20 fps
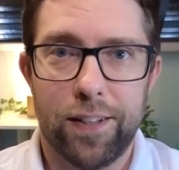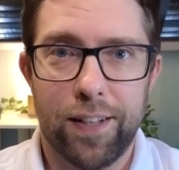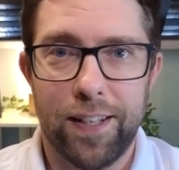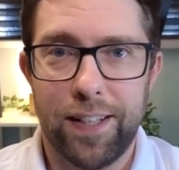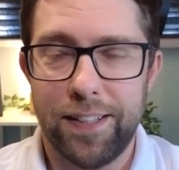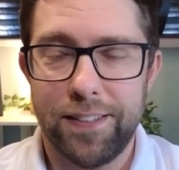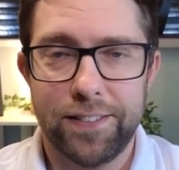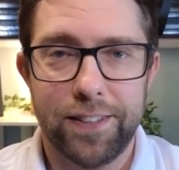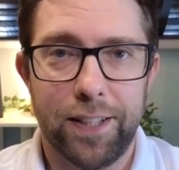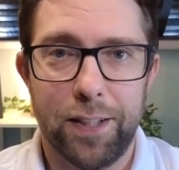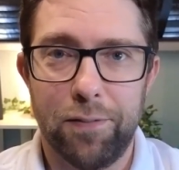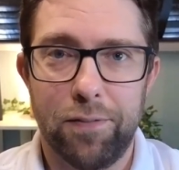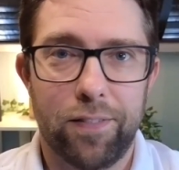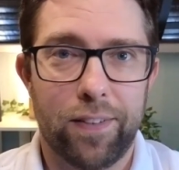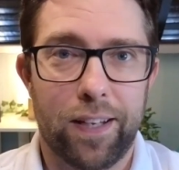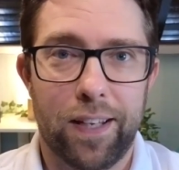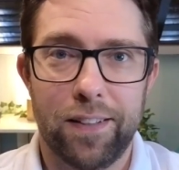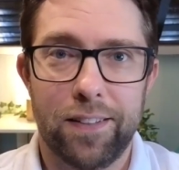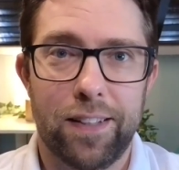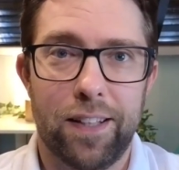easily
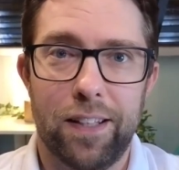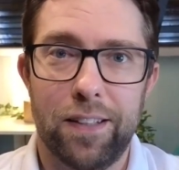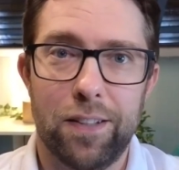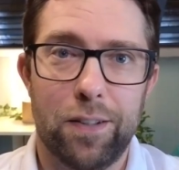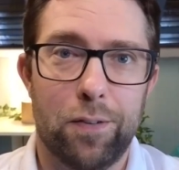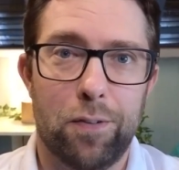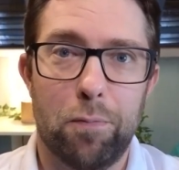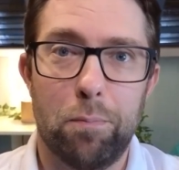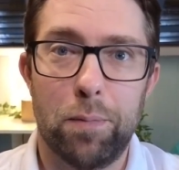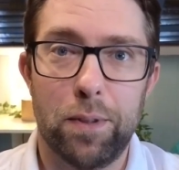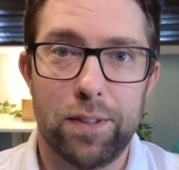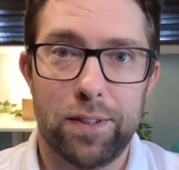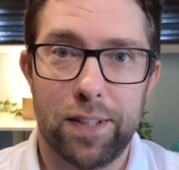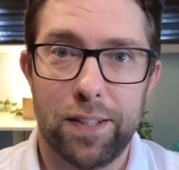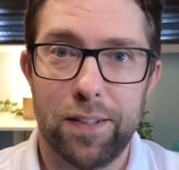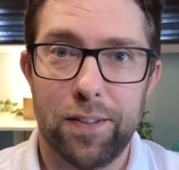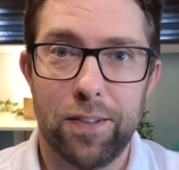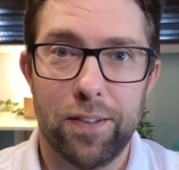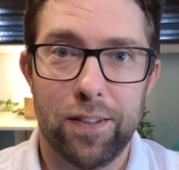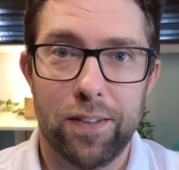forget that you're in
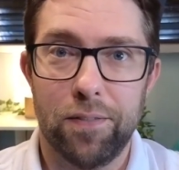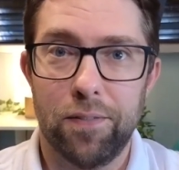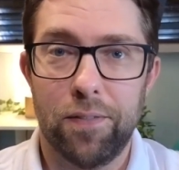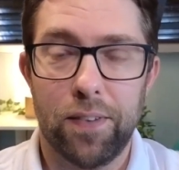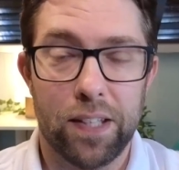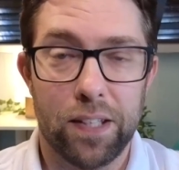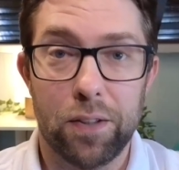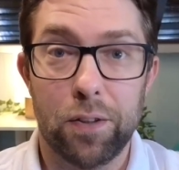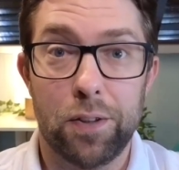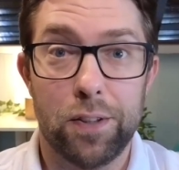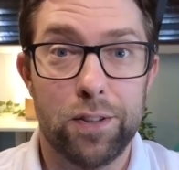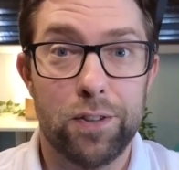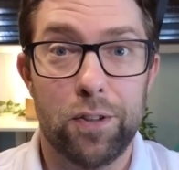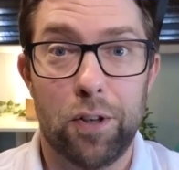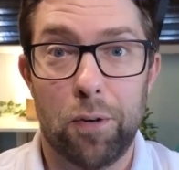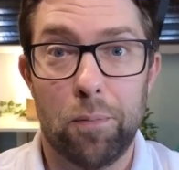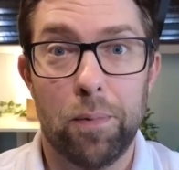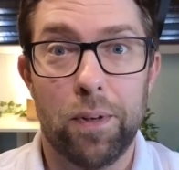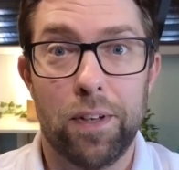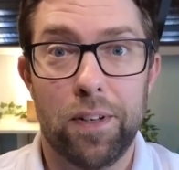Brazil and think you're in
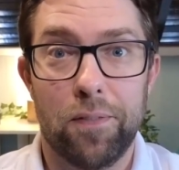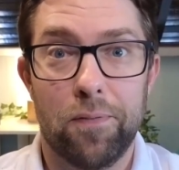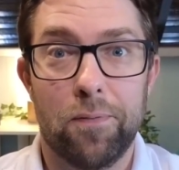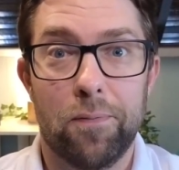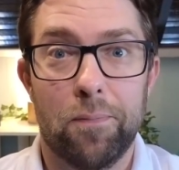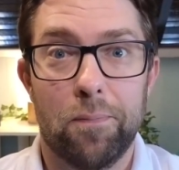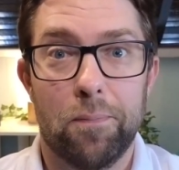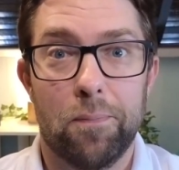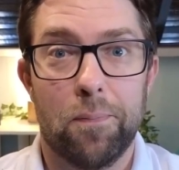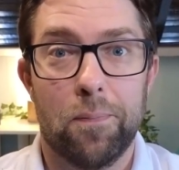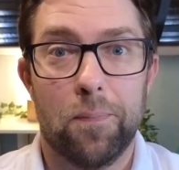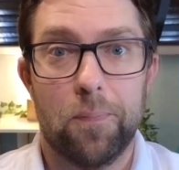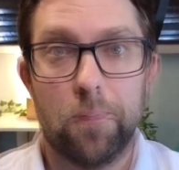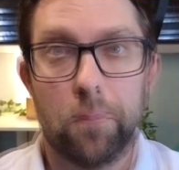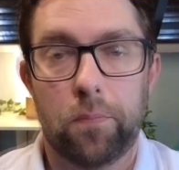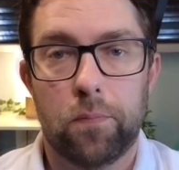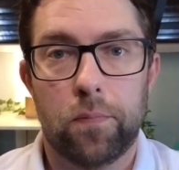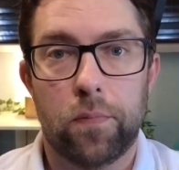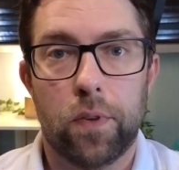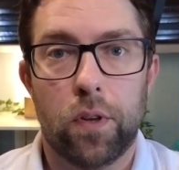Germany.
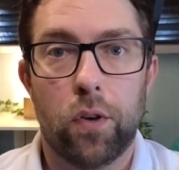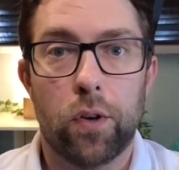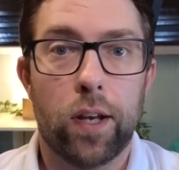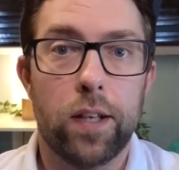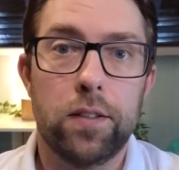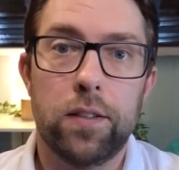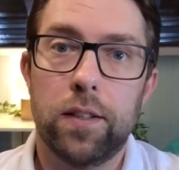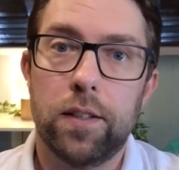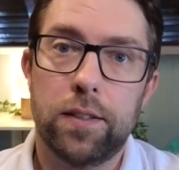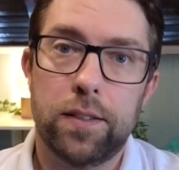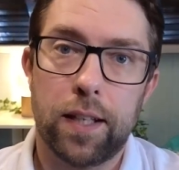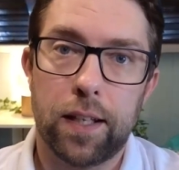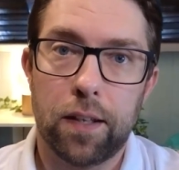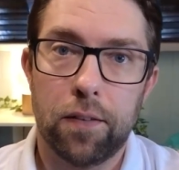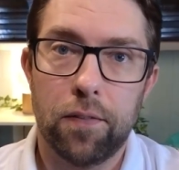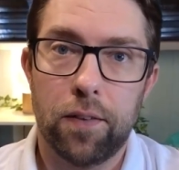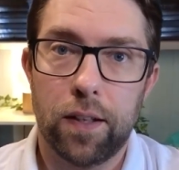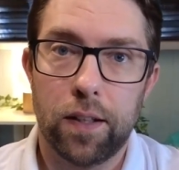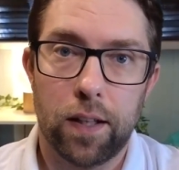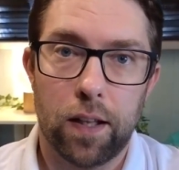Okay, so the
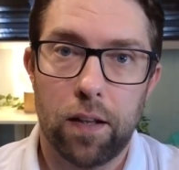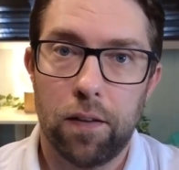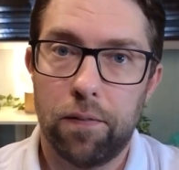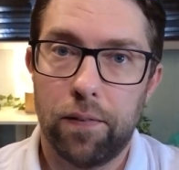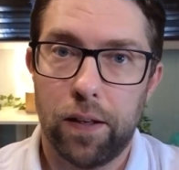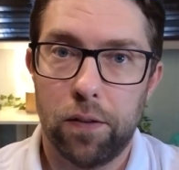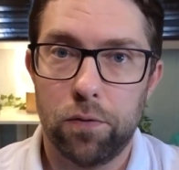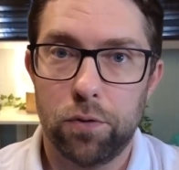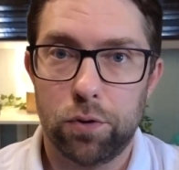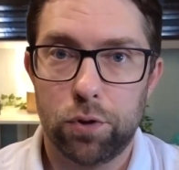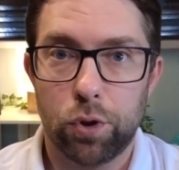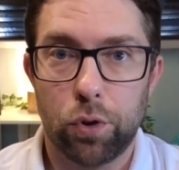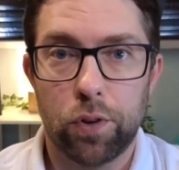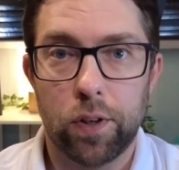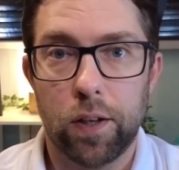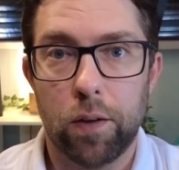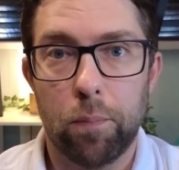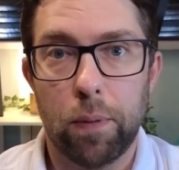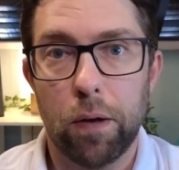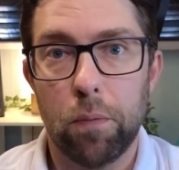second thing that I found
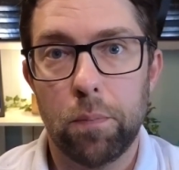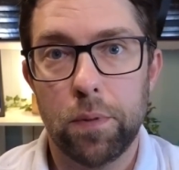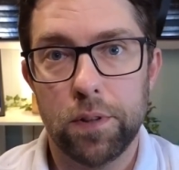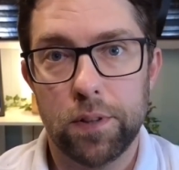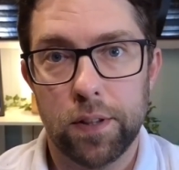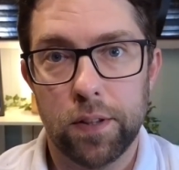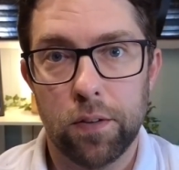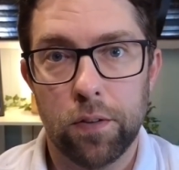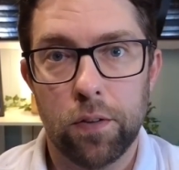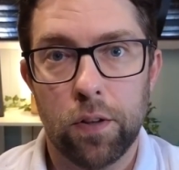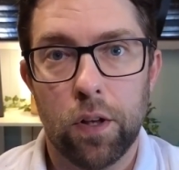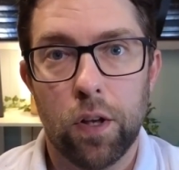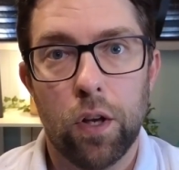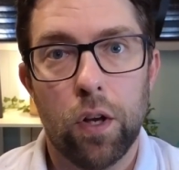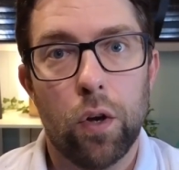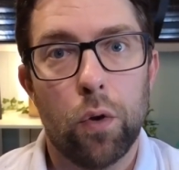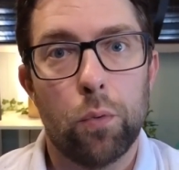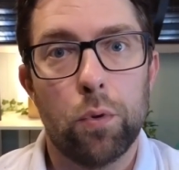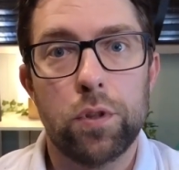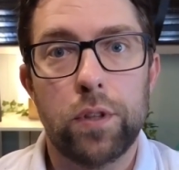shocking about Brazil
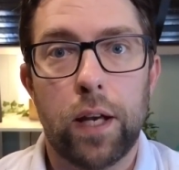was how